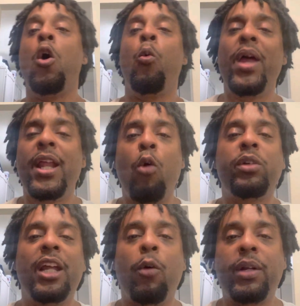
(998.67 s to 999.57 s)
We don't
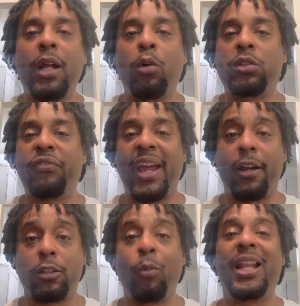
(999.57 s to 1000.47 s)
deal with those
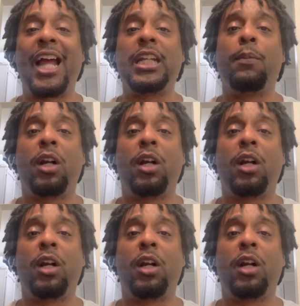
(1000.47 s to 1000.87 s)
fakers. We like them